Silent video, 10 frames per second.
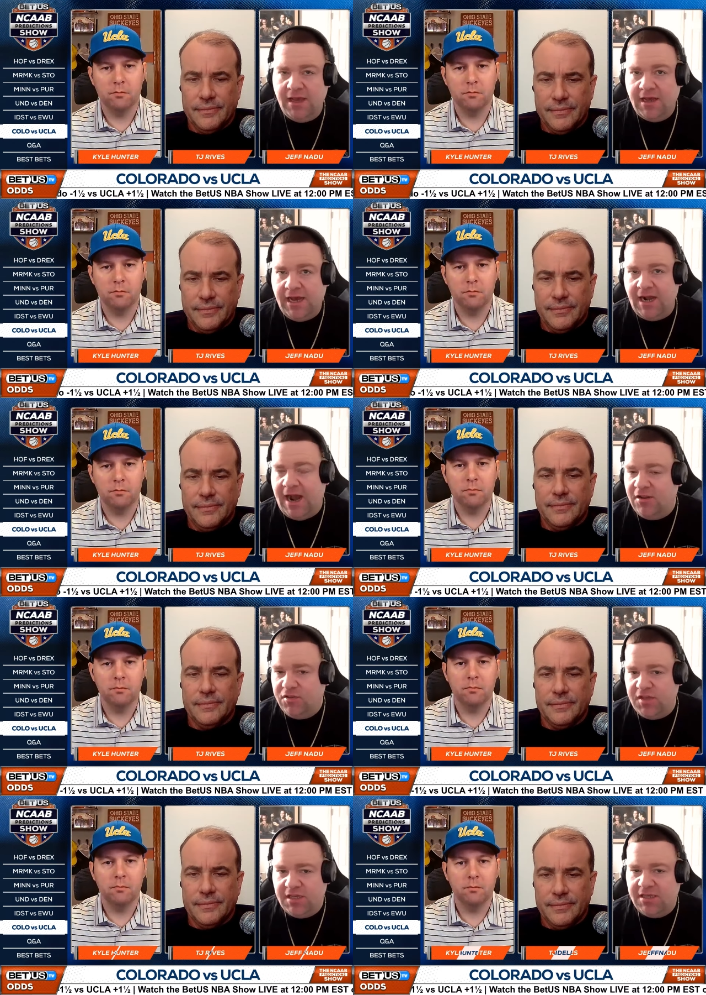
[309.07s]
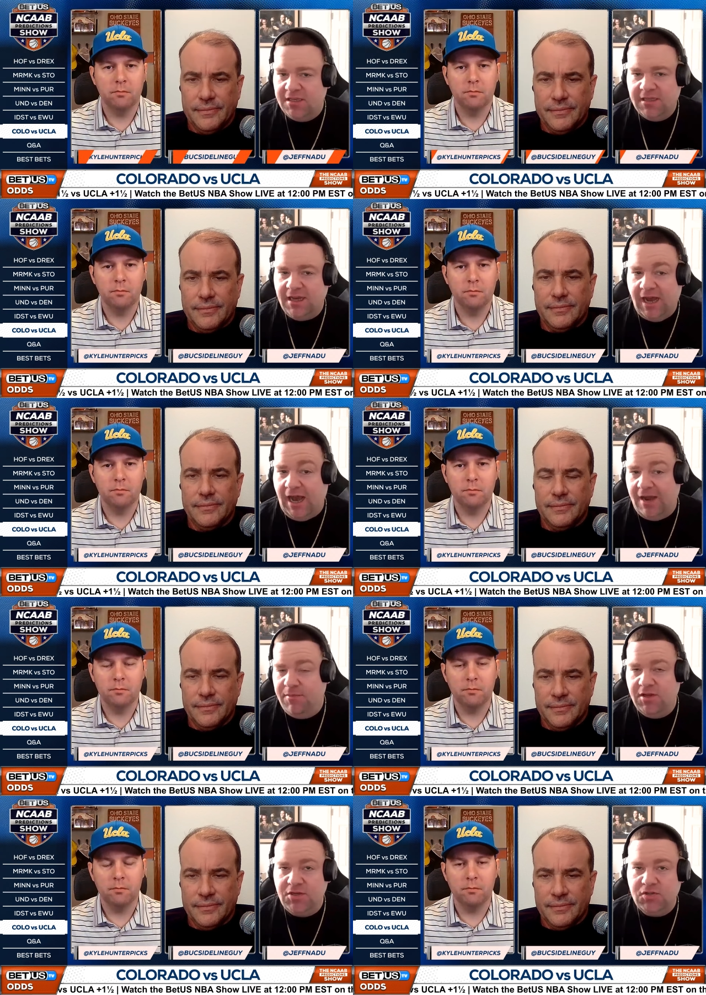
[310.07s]
Speaker 1: yeah, I, I, don't think
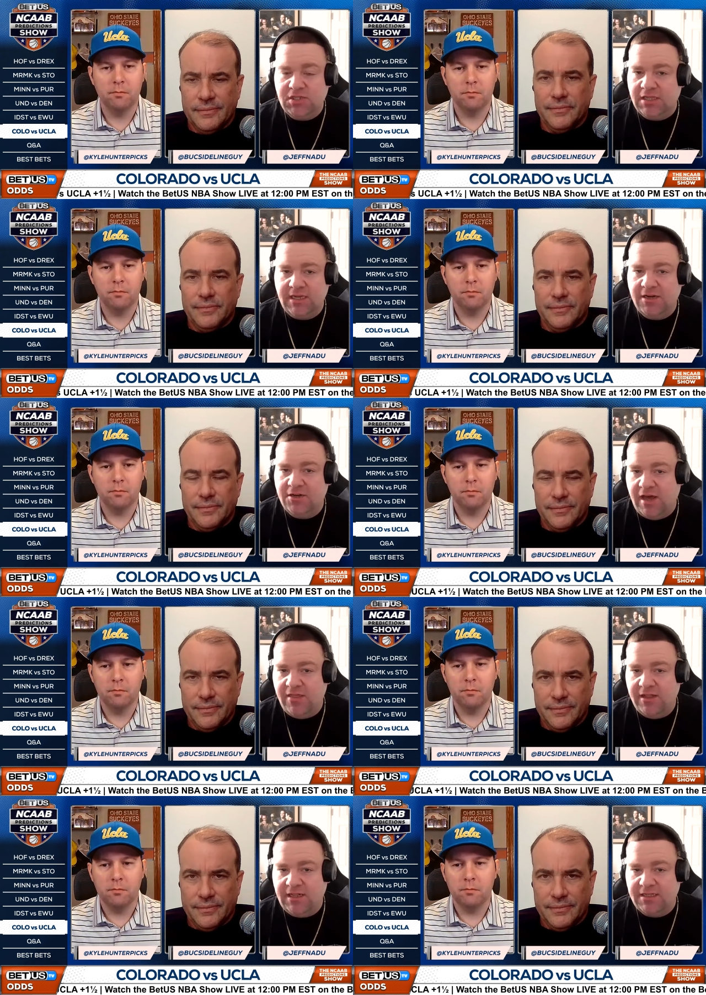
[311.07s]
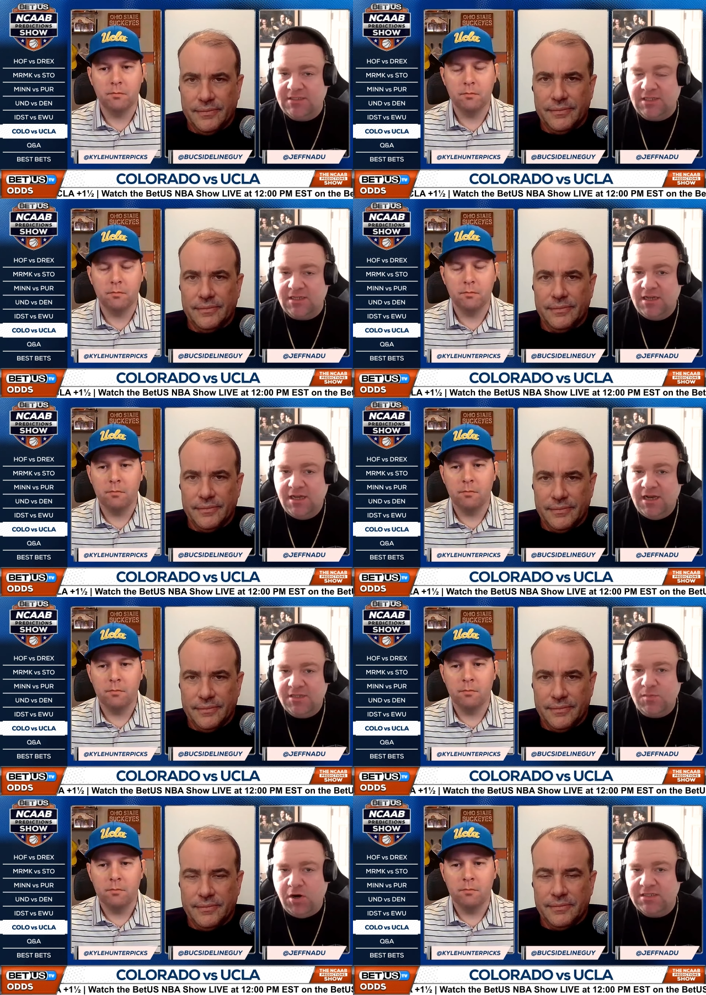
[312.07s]
I'd be on UCLA here too. I think that's a,
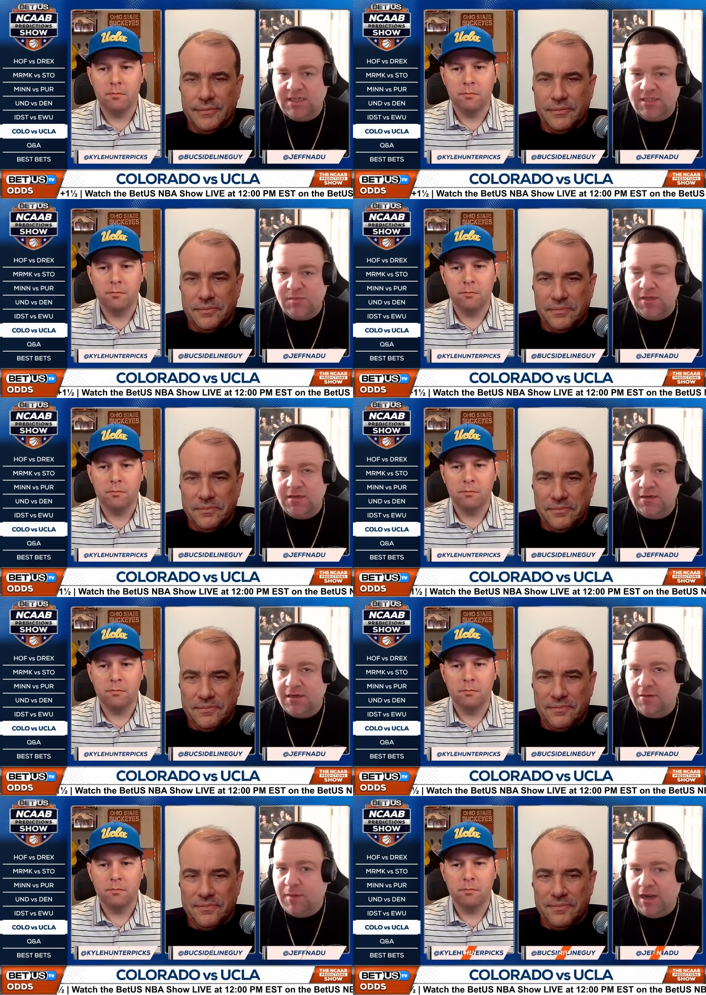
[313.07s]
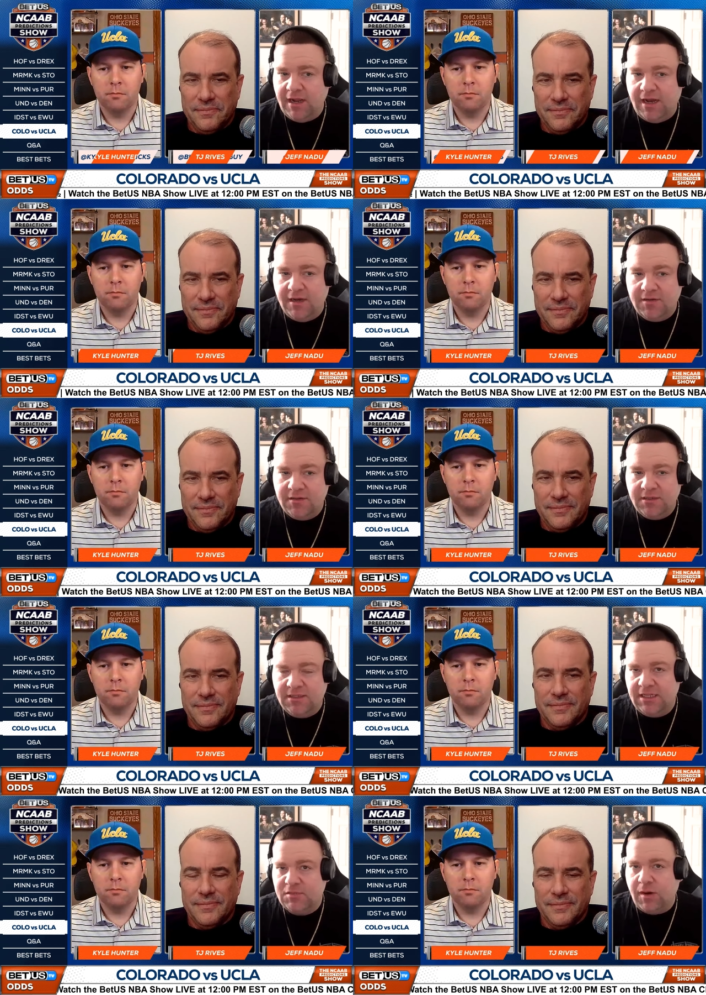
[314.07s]
a smart assessment uh, by Kyle.
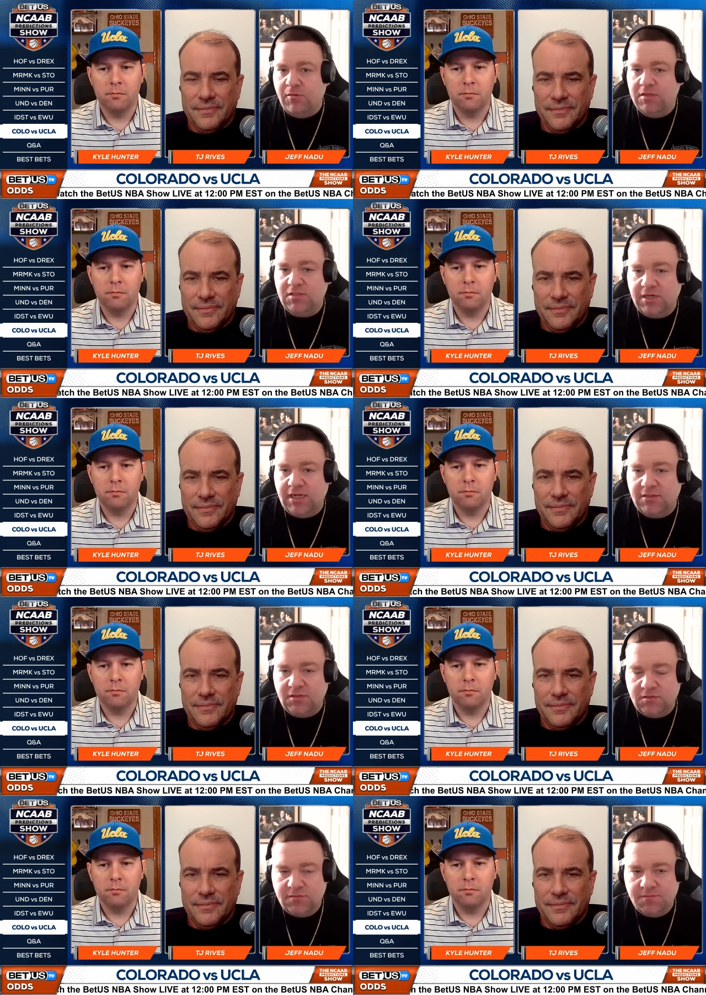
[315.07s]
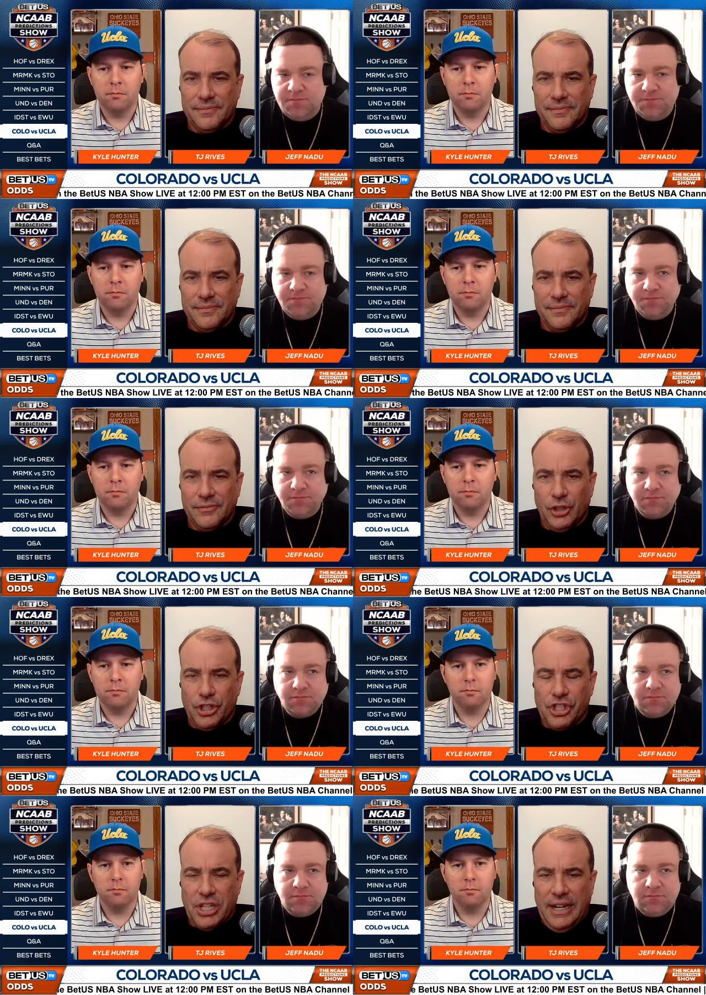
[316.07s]
I think
Speaker 2: that's probably what he's looking at too.
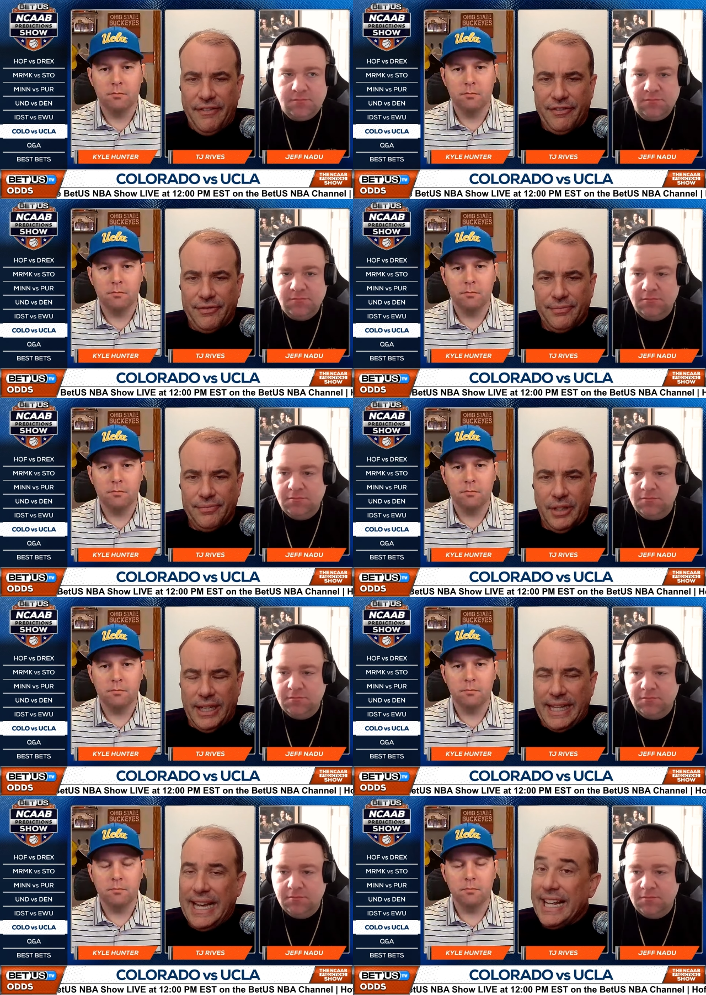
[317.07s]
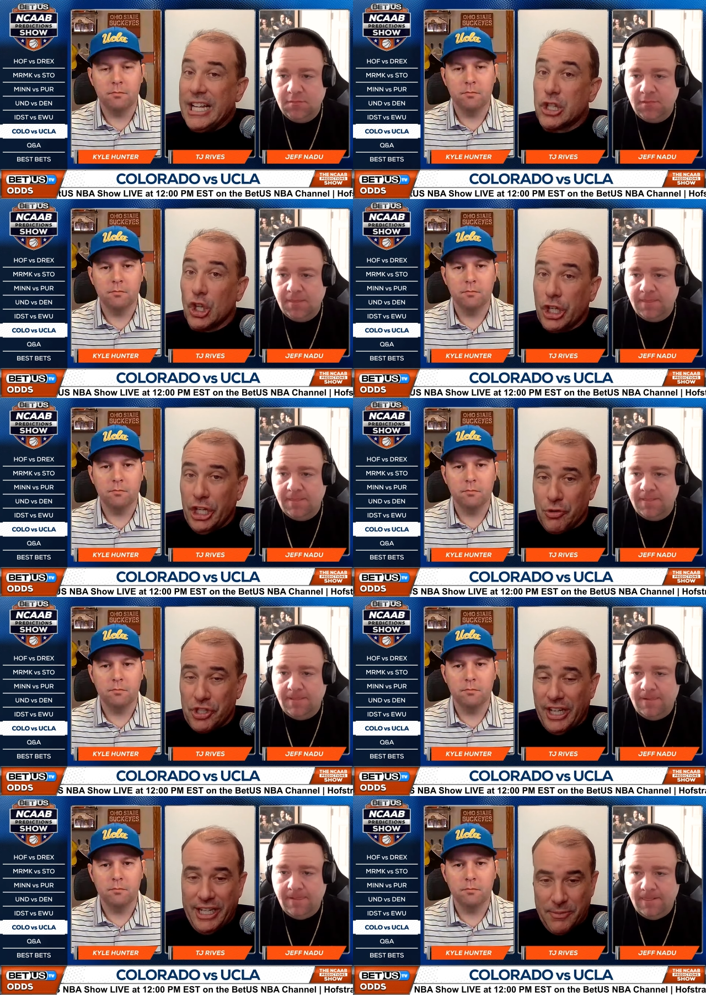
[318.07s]
Good stuff. Again, he's looking at
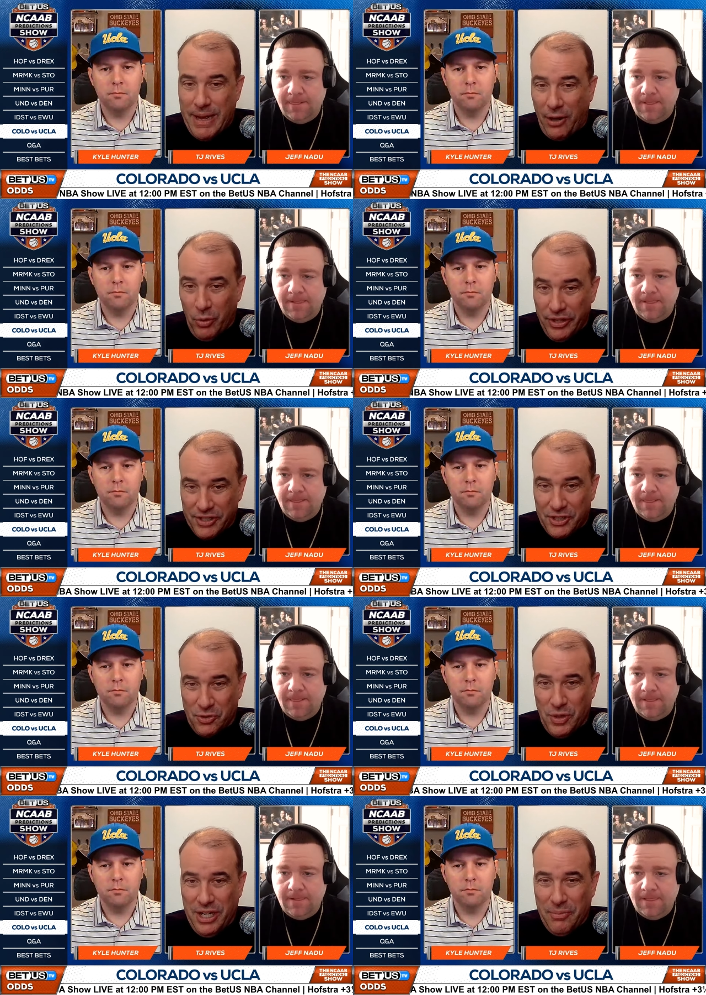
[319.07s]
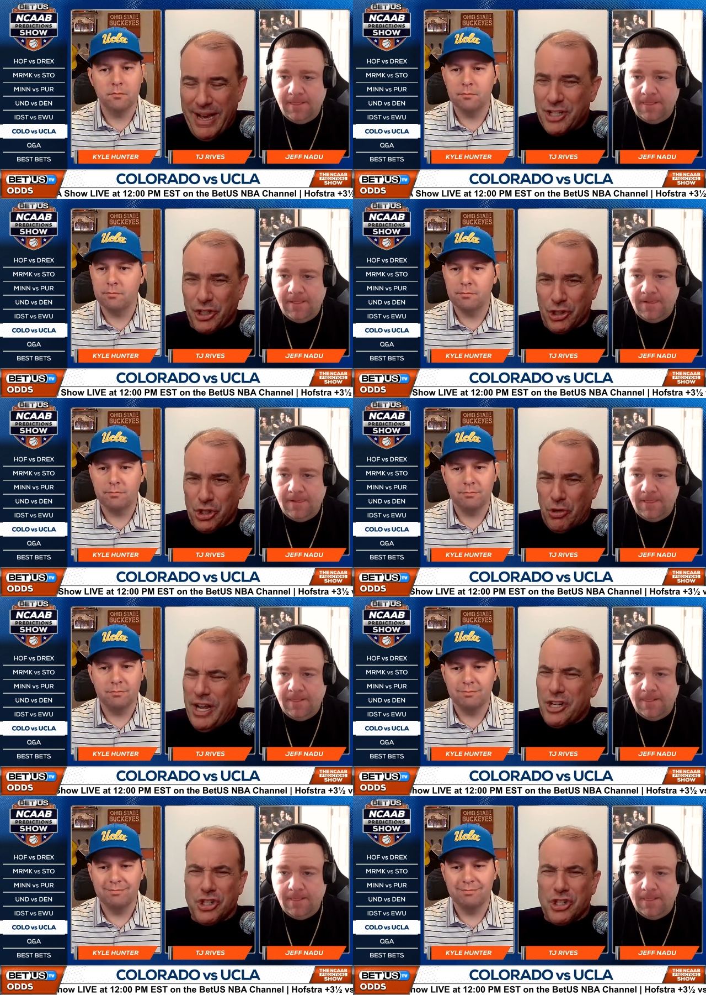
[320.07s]
UCLA. He's back with us as well. Magic the show. Nice